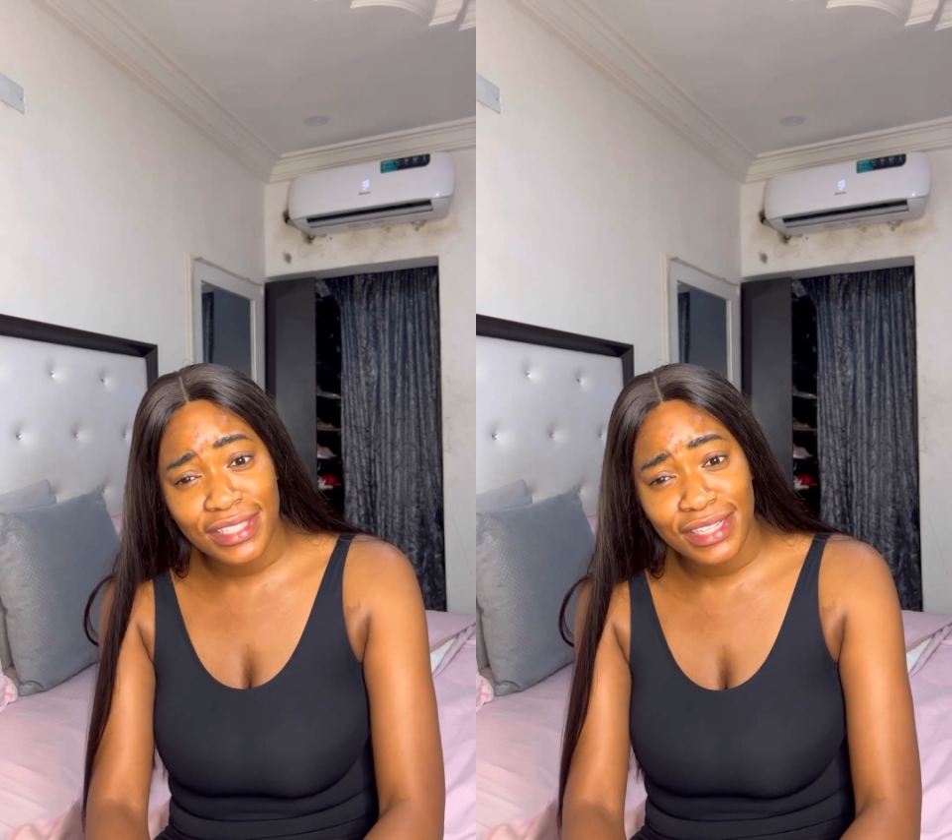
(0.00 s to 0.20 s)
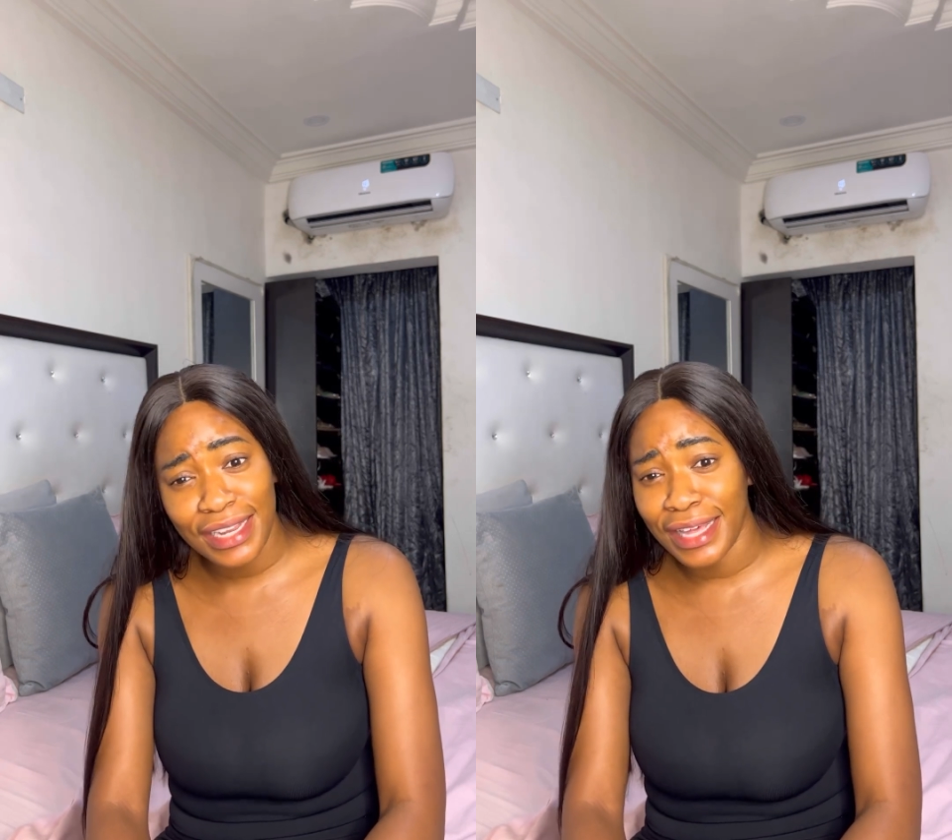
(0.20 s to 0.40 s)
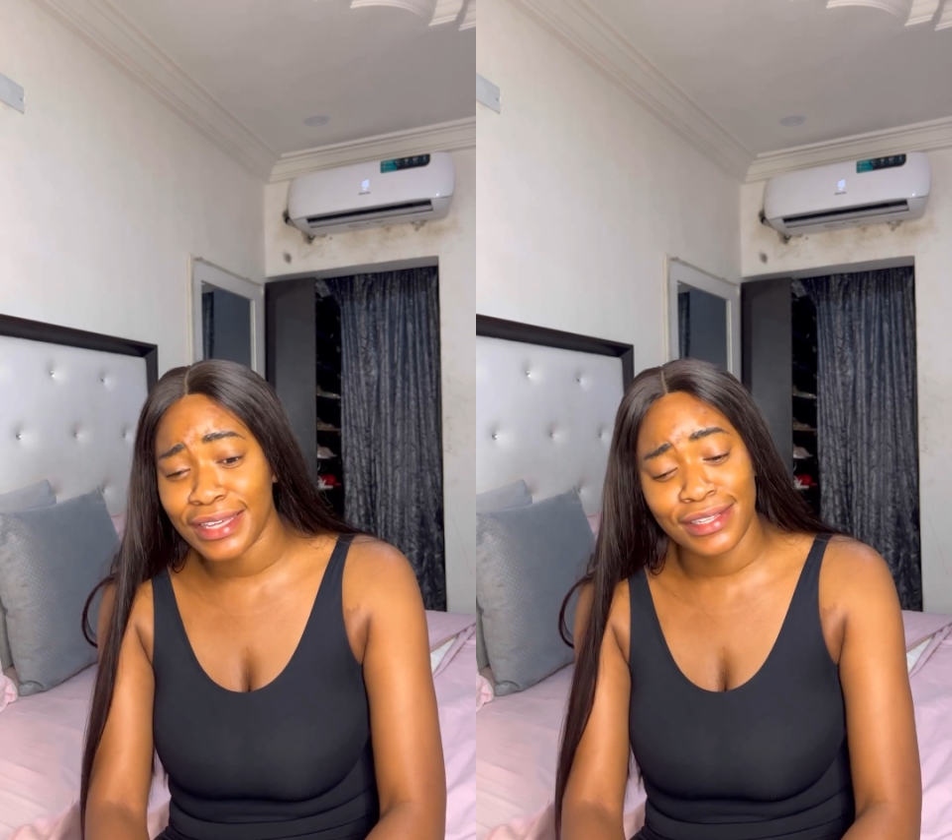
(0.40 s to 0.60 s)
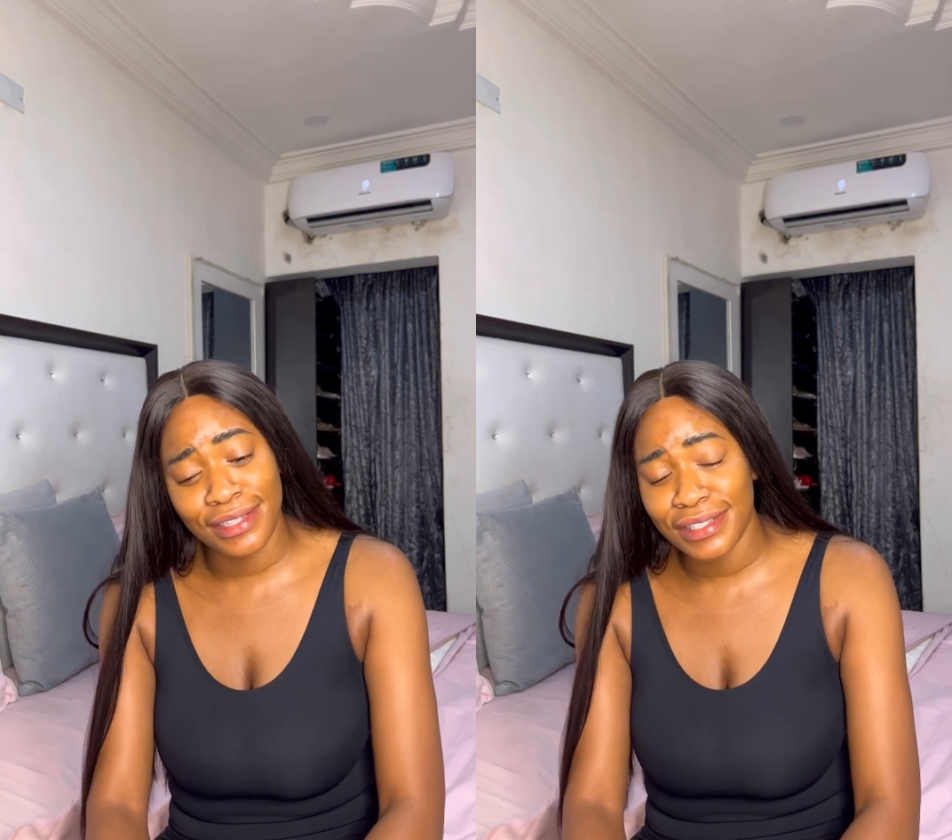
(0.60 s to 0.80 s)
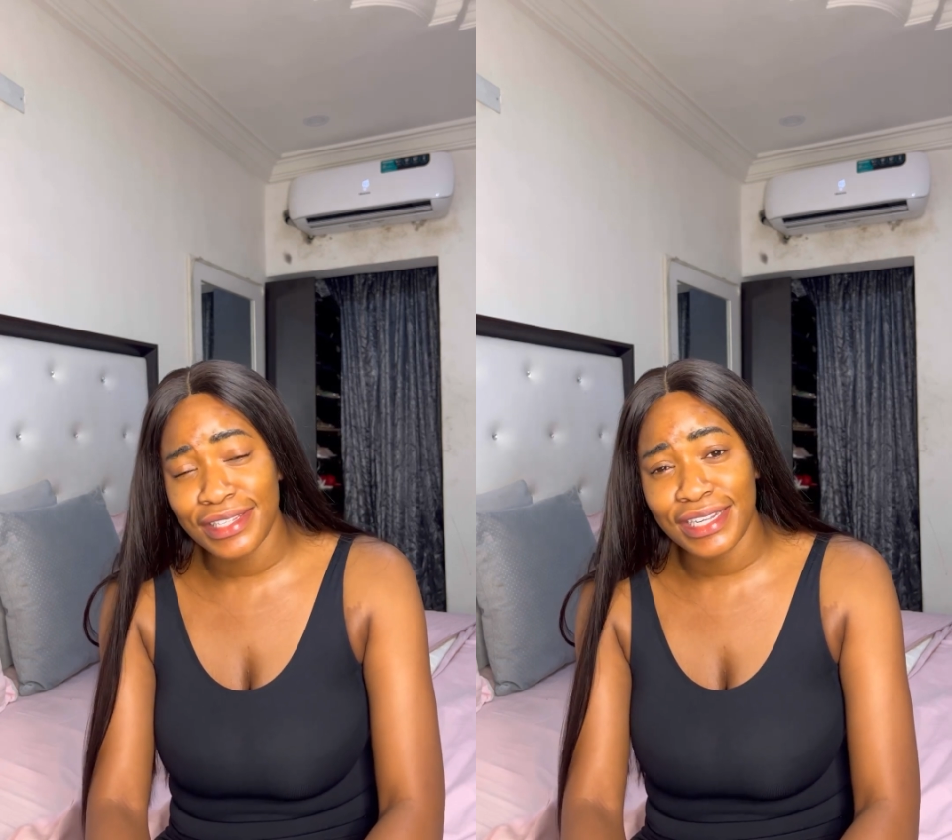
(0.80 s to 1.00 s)

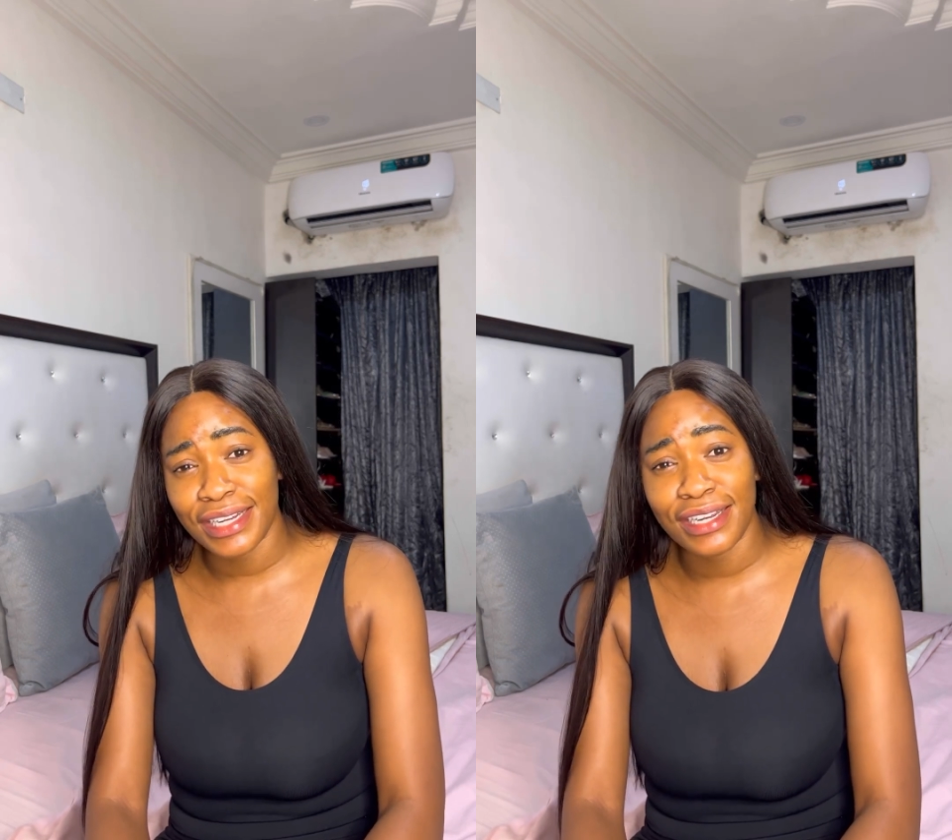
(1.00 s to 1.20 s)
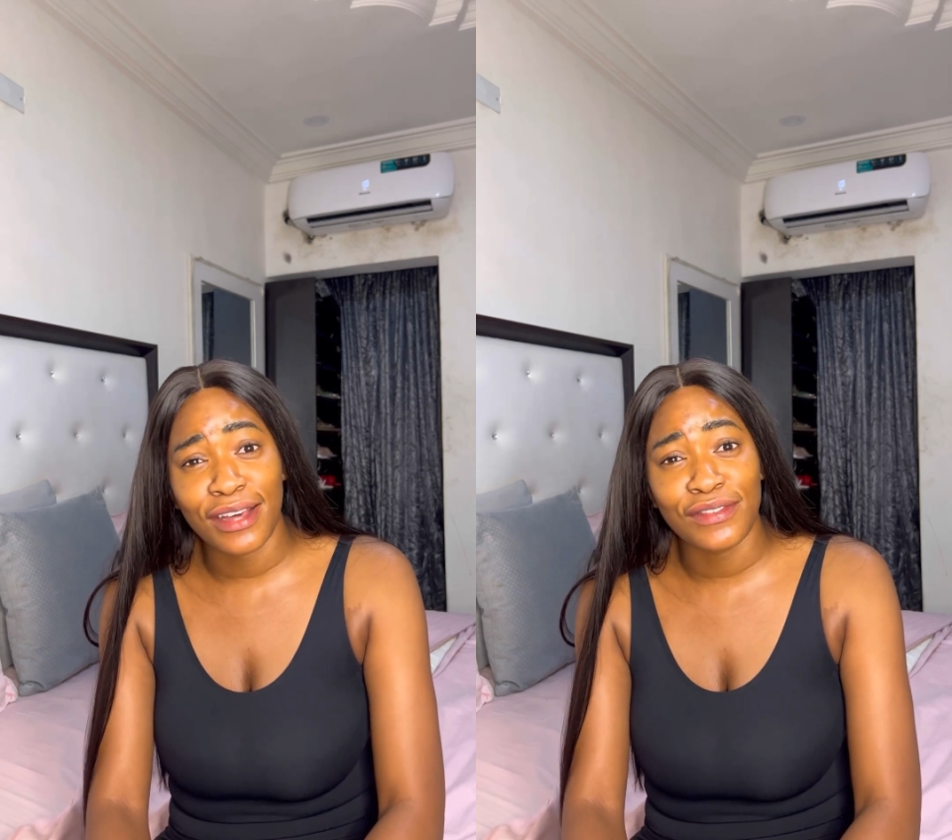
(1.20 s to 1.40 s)
like daniella